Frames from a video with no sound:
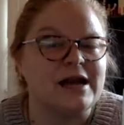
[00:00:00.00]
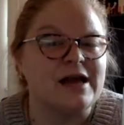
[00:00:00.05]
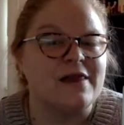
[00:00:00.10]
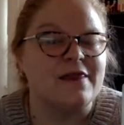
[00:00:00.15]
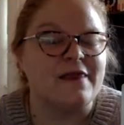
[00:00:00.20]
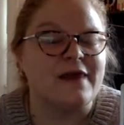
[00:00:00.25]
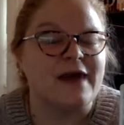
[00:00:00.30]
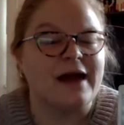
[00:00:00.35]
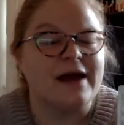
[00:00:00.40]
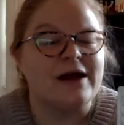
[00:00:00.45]

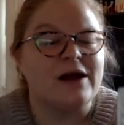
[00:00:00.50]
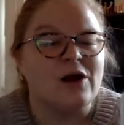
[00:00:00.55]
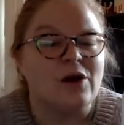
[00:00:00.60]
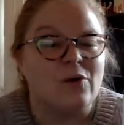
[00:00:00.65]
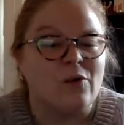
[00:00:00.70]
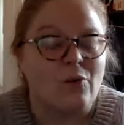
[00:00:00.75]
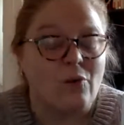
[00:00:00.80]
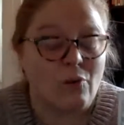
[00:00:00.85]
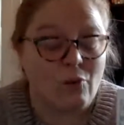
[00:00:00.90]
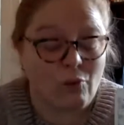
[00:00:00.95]
that
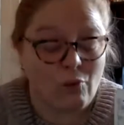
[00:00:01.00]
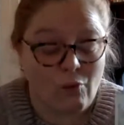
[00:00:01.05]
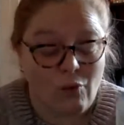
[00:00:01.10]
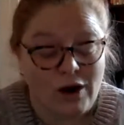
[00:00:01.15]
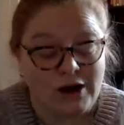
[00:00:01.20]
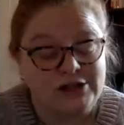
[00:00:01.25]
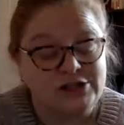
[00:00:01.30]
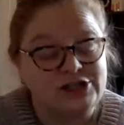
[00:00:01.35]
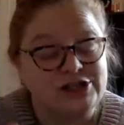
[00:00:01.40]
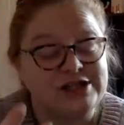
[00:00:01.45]

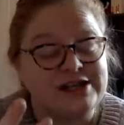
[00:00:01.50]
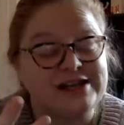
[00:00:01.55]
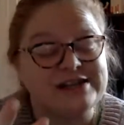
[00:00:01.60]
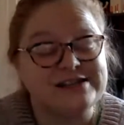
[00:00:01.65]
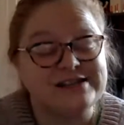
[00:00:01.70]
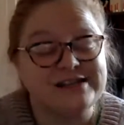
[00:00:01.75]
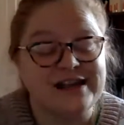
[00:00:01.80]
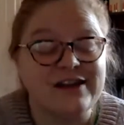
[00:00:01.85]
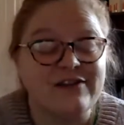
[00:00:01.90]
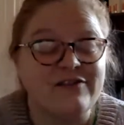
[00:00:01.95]
what she has
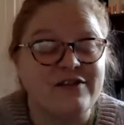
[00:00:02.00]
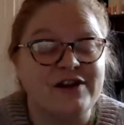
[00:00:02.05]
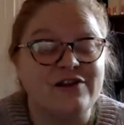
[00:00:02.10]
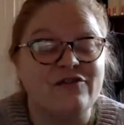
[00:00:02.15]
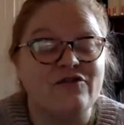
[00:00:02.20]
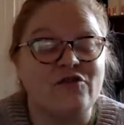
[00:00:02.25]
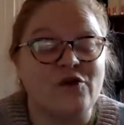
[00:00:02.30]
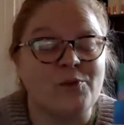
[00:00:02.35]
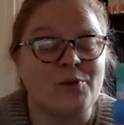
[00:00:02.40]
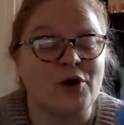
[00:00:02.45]
given
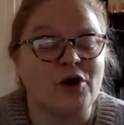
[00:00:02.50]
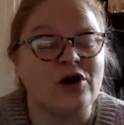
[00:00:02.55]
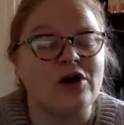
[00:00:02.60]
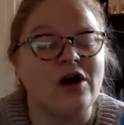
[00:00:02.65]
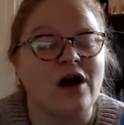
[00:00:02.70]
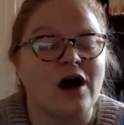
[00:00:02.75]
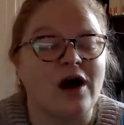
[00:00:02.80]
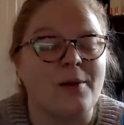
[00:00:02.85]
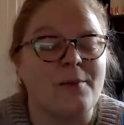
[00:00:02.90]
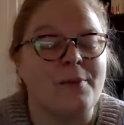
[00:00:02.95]
from her
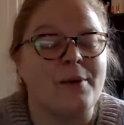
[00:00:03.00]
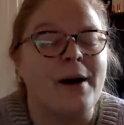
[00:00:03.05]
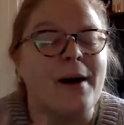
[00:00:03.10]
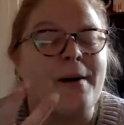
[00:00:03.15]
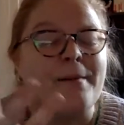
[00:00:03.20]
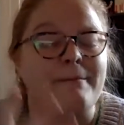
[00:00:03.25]
cup